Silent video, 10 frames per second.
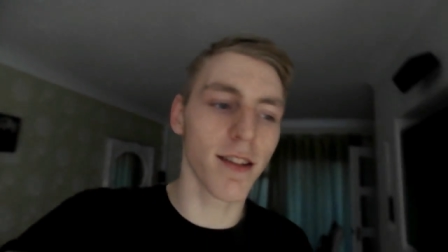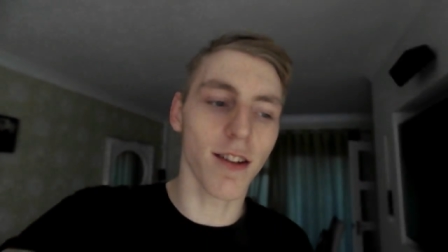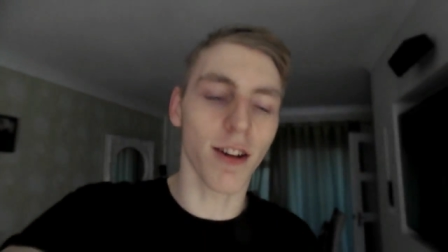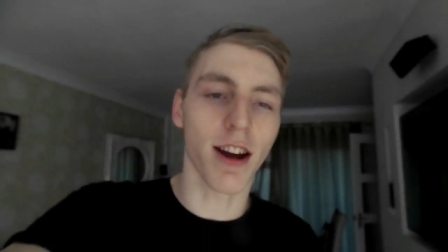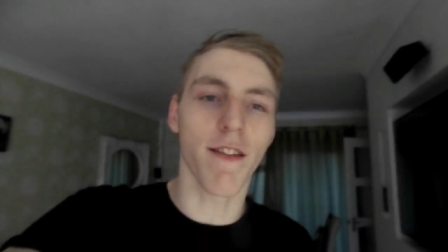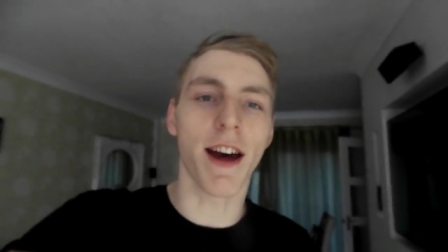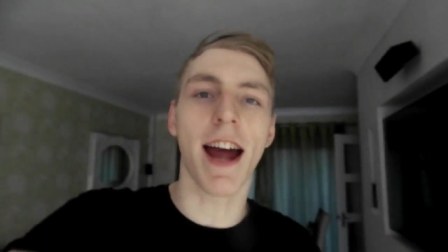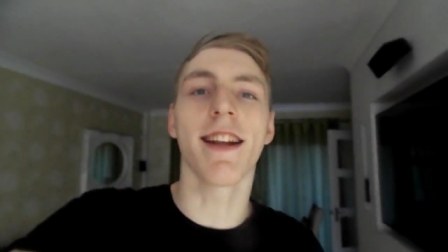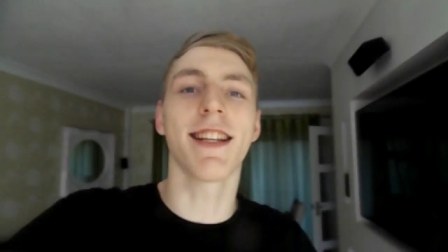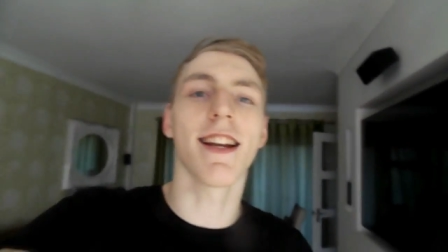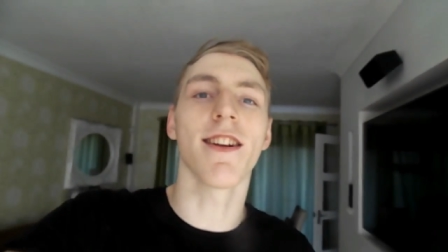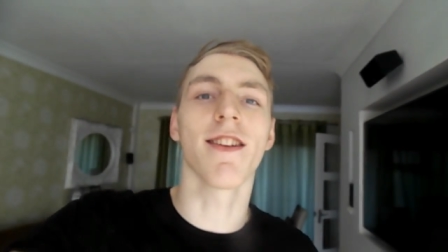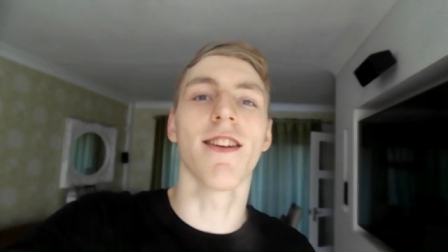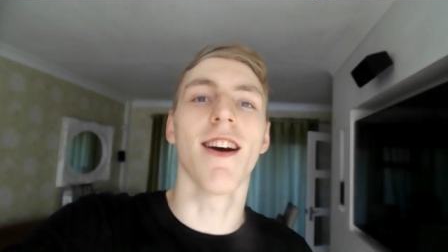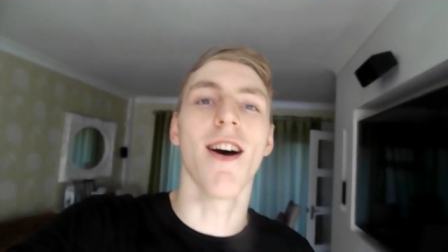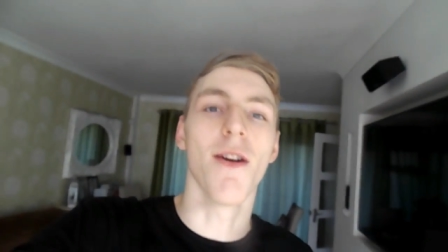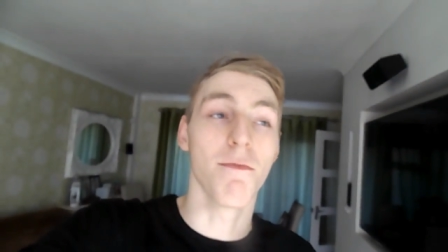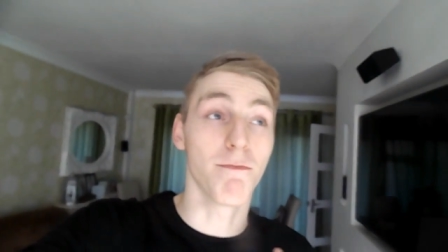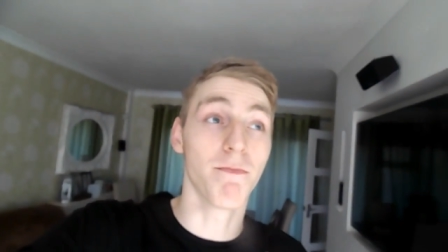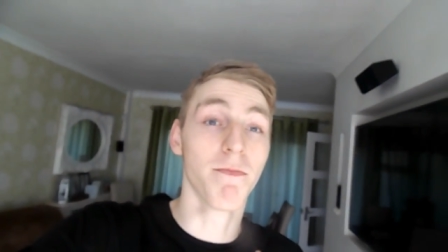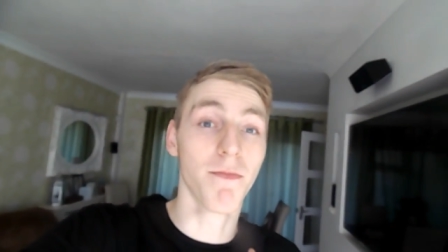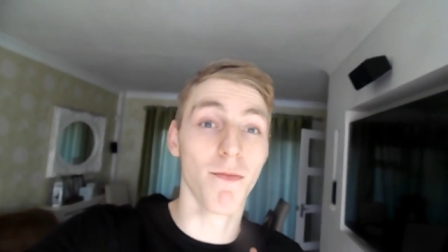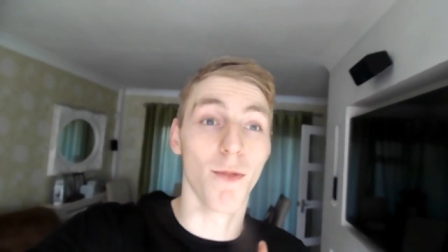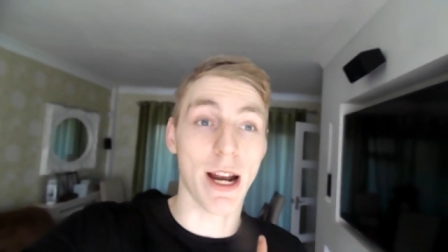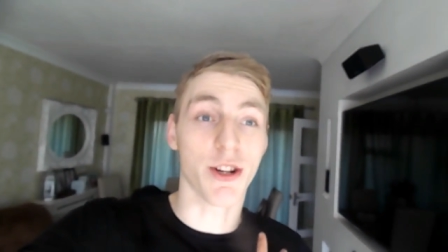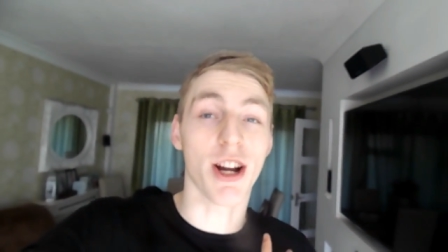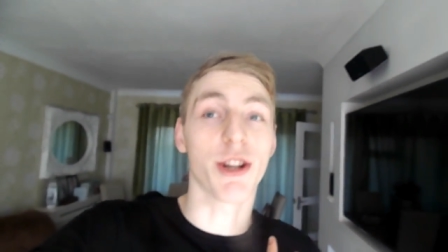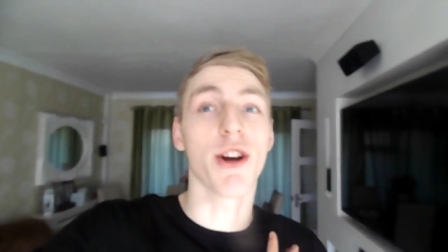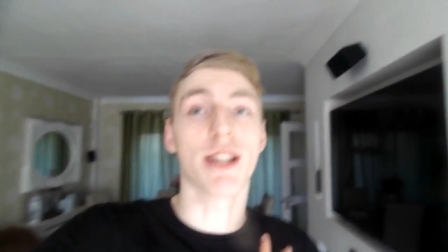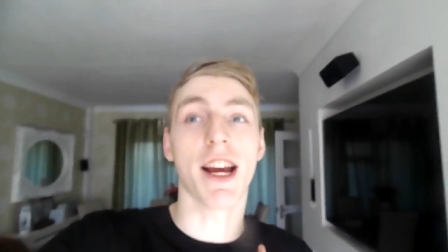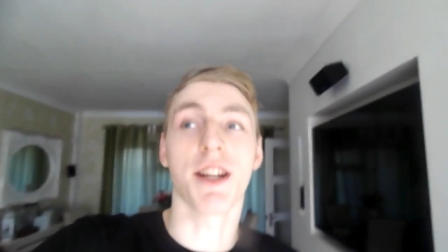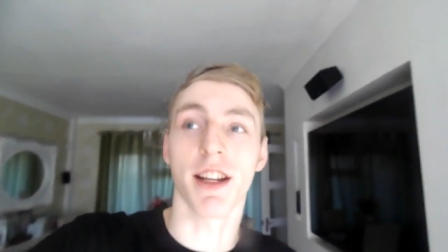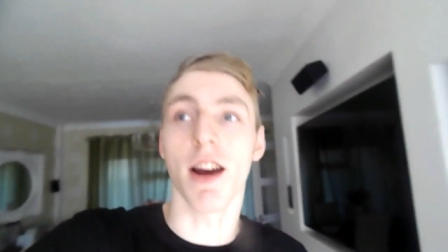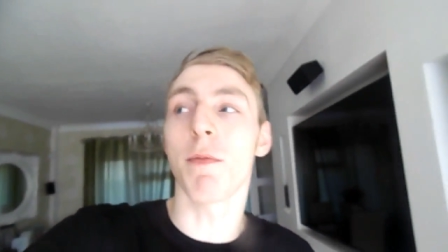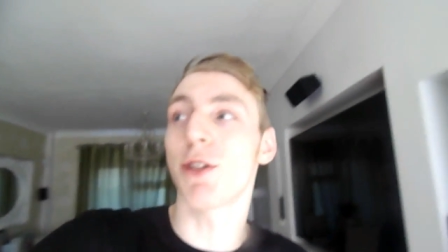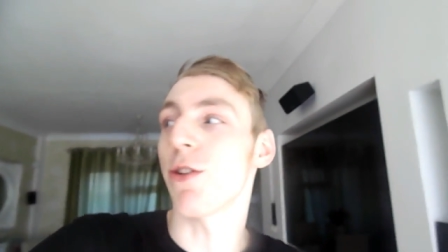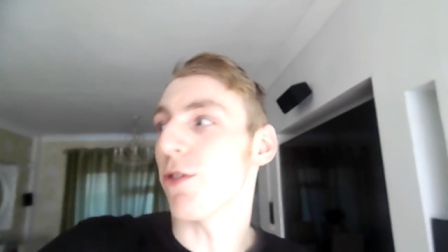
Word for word: on the other hand, didn't, which I should have taken the opportune